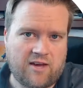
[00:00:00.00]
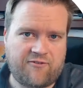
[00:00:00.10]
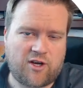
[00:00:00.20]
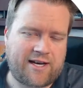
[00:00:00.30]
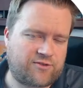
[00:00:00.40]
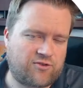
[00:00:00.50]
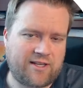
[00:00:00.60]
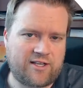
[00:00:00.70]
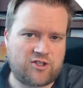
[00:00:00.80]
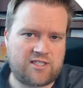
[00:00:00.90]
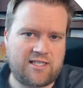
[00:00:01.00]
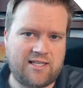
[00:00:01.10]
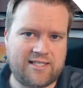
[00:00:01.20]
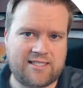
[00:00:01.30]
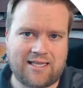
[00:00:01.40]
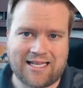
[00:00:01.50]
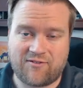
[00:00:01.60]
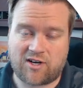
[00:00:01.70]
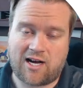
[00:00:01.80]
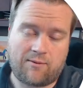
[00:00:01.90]
If you guys are really interested in this,
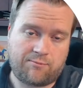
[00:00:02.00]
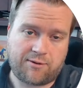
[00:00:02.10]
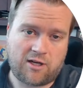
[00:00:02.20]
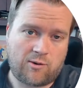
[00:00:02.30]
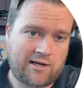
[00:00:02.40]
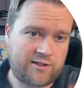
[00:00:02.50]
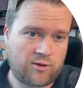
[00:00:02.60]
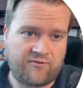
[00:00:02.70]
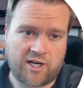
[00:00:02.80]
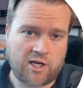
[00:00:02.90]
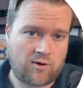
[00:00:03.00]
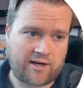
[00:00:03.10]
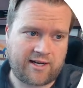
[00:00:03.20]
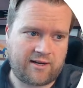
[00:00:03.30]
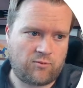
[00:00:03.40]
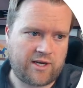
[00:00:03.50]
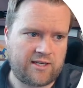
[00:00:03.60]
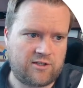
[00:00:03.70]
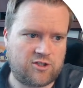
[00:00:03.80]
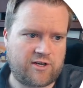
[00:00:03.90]
leave a comment below. I'll do a video on it and we
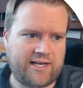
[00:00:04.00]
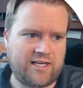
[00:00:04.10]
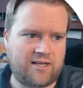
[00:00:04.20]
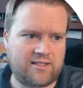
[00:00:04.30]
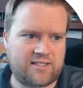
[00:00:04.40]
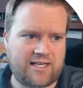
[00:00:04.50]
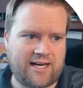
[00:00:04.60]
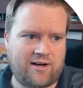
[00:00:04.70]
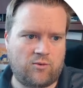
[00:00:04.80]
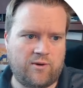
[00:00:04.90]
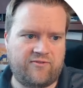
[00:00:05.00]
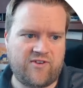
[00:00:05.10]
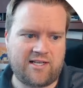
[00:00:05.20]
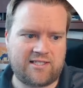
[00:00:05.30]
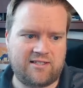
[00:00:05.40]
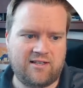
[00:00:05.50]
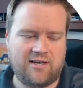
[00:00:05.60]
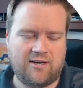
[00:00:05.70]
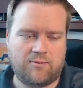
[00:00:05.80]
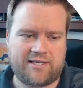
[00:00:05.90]
can try Nuxt out with Vite.
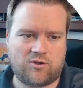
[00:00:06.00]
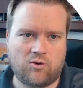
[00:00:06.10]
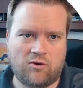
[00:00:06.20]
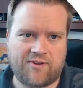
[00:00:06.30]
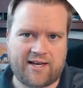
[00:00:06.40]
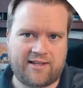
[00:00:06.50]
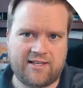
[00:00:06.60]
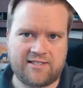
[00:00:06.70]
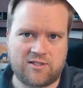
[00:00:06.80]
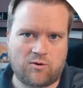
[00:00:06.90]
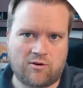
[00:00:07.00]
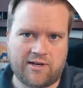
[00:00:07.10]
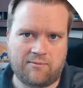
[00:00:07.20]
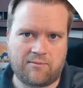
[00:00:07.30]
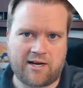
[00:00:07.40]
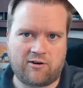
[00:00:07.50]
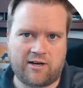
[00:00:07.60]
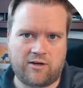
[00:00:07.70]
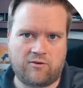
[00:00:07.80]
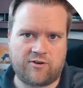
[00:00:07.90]
That's cool that this has already
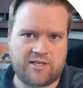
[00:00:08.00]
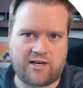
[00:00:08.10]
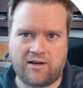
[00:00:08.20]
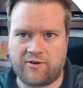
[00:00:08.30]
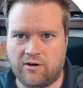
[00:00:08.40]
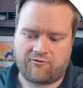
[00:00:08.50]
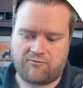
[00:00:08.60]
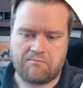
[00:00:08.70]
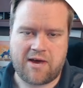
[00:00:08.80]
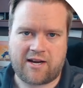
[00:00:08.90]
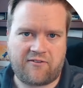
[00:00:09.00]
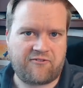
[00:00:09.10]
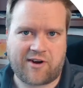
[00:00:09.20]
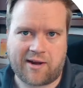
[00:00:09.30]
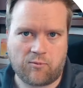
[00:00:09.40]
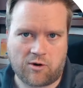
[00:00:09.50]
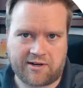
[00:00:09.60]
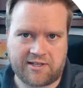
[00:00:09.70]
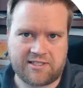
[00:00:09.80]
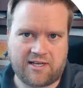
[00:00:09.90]
migrated over to other meta
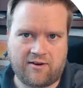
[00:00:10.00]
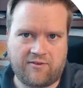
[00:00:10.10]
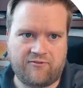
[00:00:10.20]
frameworks of